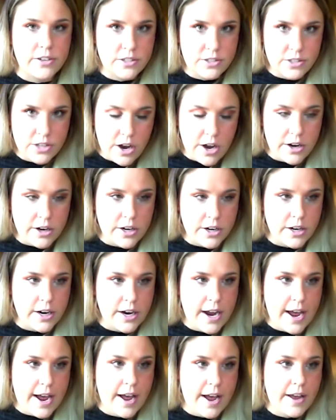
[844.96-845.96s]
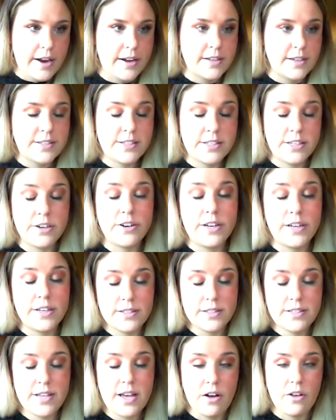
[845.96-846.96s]
daughter had a
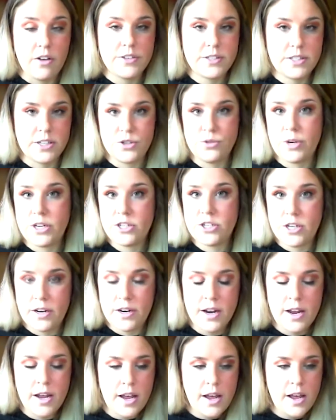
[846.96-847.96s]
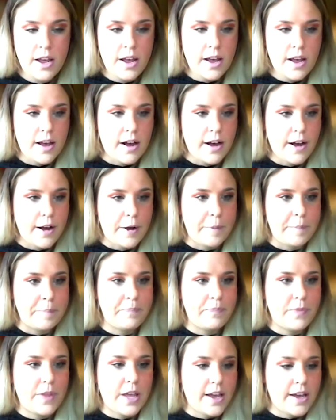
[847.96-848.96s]
serious health situation.
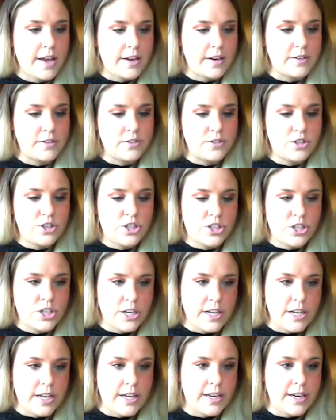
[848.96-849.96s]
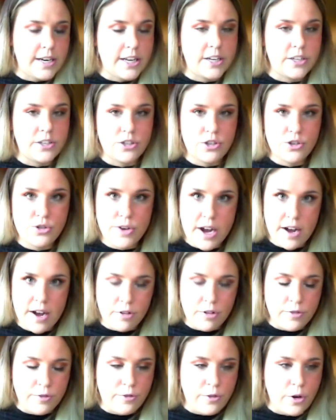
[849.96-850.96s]
And she needed to
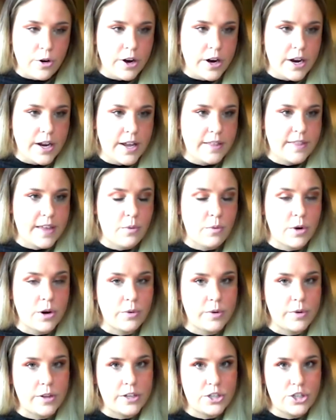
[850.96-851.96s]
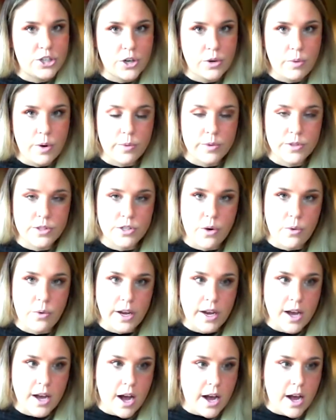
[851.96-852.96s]
travel for it. They weren't really sure what was
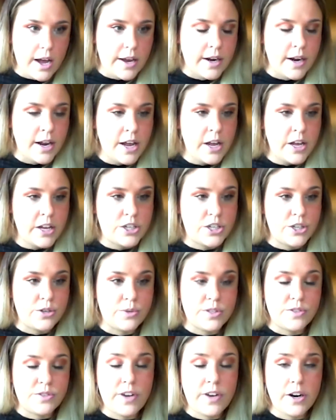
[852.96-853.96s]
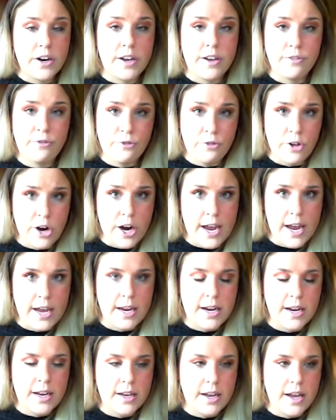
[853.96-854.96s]
going on. She was very
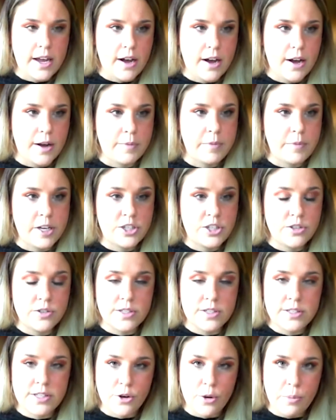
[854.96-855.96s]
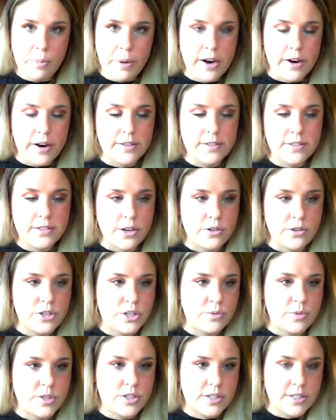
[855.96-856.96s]
afraid, and she was a single parent. So she
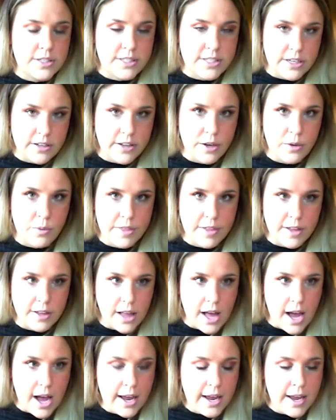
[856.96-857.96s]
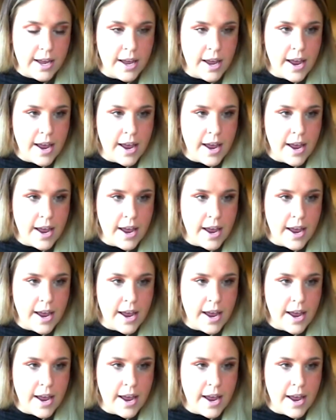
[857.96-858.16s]
was just dealing with a lot.